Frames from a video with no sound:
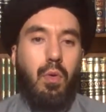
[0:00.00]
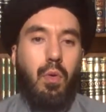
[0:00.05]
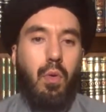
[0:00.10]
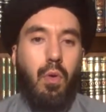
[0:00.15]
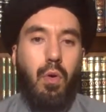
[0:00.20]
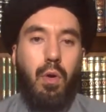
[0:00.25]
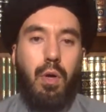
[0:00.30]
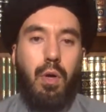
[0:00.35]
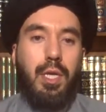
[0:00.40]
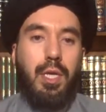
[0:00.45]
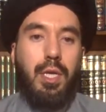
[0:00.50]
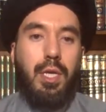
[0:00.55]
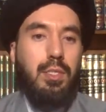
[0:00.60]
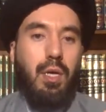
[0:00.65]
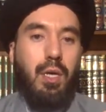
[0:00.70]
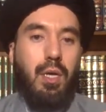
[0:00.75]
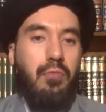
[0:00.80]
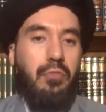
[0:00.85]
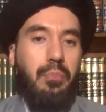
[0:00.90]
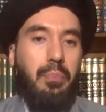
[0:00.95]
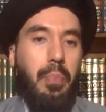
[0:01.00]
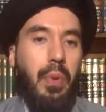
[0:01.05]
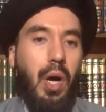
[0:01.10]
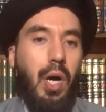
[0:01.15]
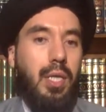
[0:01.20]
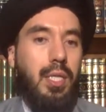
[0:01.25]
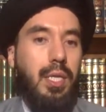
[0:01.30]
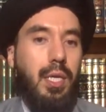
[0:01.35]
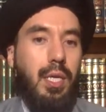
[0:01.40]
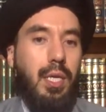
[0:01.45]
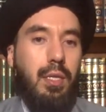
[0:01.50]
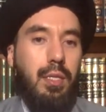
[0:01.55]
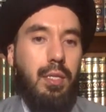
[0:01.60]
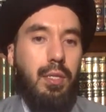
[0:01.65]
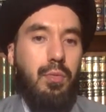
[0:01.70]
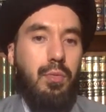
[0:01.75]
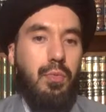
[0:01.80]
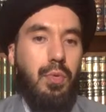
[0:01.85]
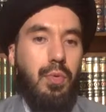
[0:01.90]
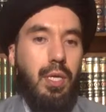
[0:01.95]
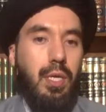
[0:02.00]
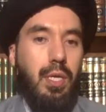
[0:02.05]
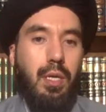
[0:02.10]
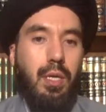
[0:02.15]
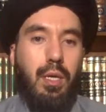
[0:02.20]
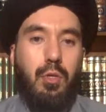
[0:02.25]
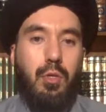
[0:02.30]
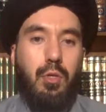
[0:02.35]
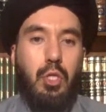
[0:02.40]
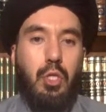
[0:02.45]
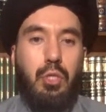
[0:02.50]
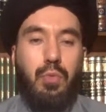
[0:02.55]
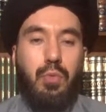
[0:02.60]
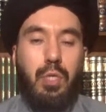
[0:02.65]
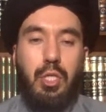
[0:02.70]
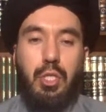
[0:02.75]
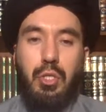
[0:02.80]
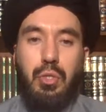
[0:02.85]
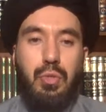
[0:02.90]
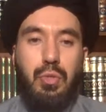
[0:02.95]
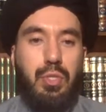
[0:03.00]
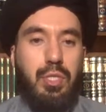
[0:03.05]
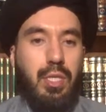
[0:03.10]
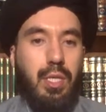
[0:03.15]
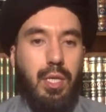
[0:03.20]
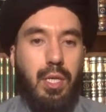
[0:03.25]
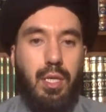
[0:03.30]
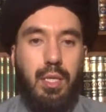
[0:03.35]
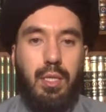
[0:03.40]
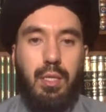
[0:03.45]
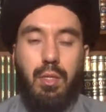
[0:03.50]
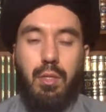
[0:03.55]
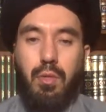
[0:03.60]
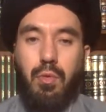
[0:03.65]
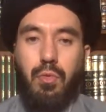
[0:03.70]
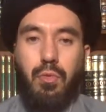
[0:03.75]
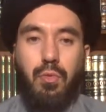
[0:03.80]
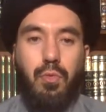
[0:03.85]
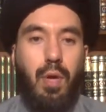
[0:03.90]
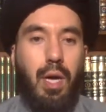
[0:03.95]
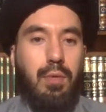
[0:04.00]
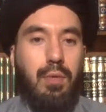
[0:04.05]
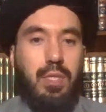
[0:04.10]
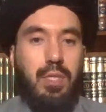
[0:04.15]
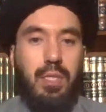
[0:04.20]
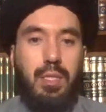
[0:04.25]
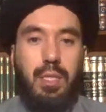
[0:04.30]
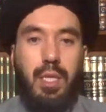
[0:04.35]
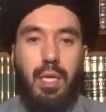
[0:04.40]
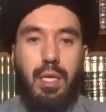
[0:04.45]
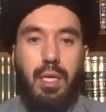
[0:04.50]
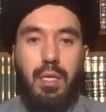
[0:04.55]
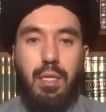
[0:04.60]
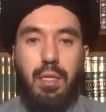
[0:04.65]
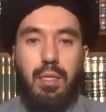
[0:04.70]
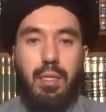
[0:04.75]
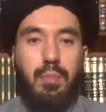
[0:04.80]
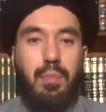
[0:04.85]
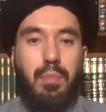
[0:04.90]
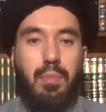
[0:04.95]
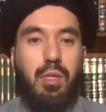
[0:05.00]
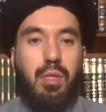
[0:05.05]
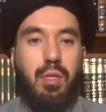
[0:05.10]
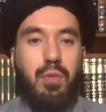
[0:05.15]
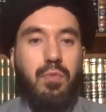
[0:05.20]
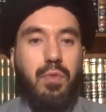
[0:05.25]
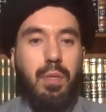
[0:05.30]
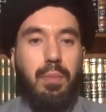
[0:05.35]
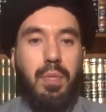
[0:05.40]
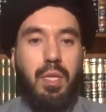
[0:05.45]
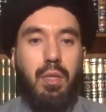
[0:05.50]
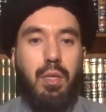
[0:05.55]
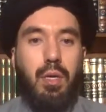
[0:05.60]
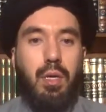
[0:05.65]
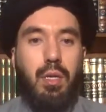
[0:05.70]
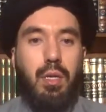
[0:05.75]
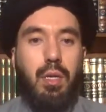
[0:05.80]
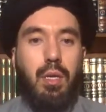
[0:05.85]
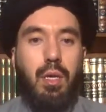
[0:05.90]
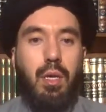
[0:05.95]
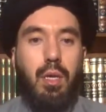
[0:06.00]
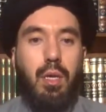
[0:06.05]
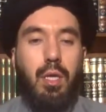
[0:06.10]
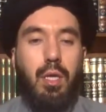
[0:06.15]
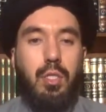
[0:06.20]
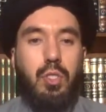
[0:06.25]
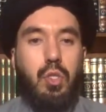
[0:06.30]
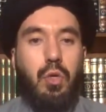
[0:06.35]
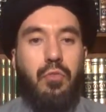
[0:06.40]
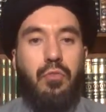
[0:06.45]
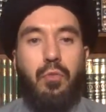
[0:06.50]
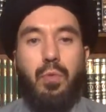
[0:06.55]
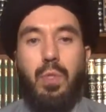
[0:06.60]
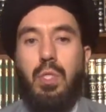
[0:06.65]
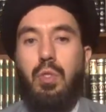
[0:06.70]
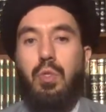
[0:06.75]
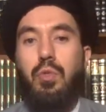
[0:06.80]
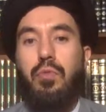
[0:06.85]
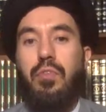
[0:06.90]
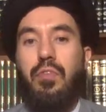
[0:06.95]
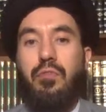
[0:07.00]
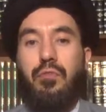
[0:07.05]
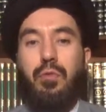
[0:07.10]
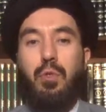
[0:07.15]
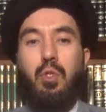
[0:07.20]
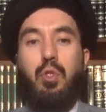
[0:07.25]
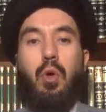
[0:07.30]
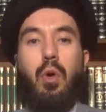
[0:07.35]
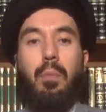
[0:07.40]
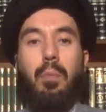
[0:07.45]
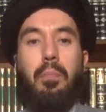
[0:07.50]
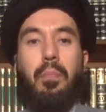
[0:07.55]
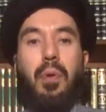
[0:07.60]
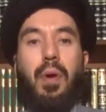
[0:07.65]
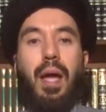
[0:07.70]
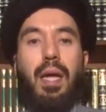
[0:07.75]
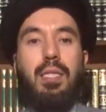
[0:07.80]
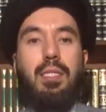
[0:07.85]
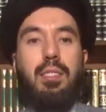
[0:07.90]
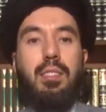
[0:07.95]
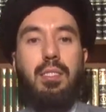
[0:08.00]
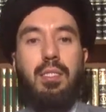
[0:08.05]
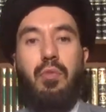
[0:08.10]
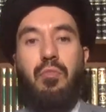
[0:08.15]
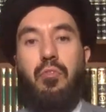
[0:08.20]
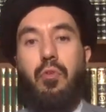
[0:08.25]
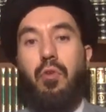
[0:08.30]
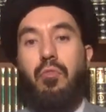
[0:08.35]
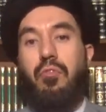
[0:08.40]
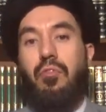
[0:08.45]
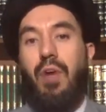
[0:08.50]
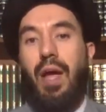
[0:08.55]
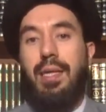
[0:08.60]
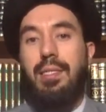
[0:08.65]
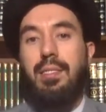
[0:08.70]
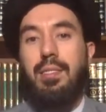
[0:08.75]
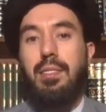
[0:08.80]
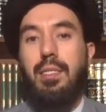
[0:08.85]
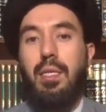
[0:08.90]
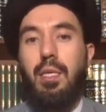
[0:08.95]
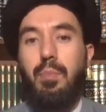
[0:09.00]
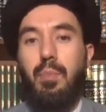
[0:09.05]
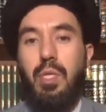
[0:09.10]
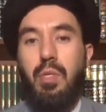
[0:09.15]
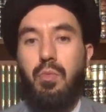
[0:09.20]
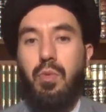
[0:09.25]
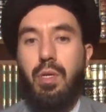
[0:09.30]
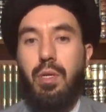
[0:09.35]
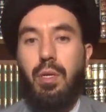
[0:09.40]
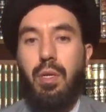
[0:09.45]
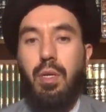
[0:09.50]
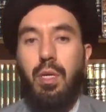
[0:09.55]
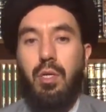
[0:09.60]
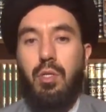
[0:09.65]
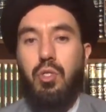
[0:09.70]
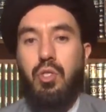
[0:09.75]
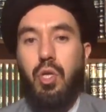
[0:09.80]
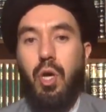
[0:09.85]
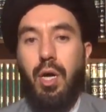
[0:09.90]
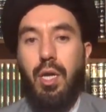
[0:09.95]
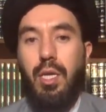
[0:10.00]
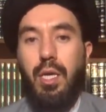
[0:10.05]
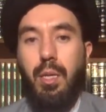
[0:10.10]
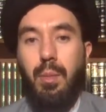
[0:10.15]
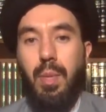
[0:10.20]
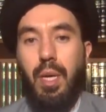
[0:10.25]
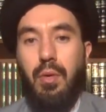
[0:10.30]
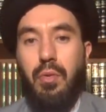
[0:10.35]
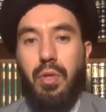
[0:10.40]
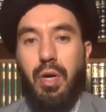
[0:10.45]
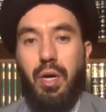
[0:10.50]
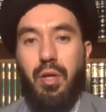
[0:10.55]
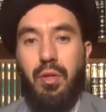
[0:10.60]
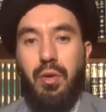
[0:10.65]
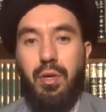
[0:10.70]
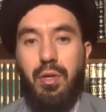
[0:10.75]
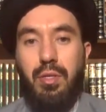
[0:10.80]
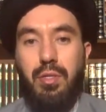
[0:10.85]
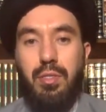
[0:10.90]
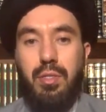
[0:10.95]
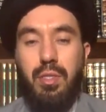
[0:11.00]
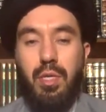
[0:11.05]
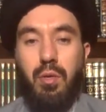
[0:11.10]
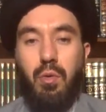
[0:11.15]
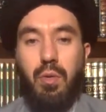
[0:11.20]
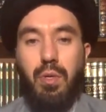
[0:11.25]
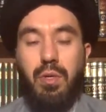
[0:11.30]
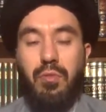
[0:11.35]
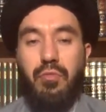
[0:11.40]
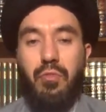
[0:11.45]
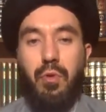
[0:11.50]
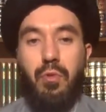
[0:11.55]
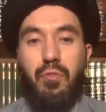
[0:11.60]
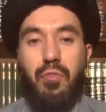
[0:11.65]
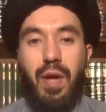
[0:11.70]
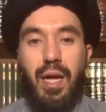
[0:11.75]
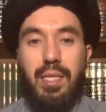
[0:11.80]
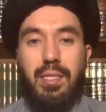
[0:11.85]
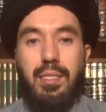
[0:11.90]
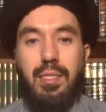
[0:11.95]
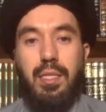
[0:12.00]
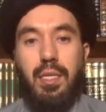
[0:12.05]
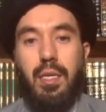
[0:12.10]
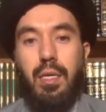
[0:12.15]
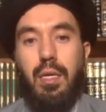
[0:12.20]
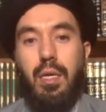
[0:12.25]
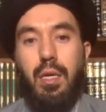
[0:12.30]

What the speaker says: organs of body that we were using it throughout the day in the month of Ramadan. So if we don't practice, if we're fasting but we're talking about others, or if we're fasting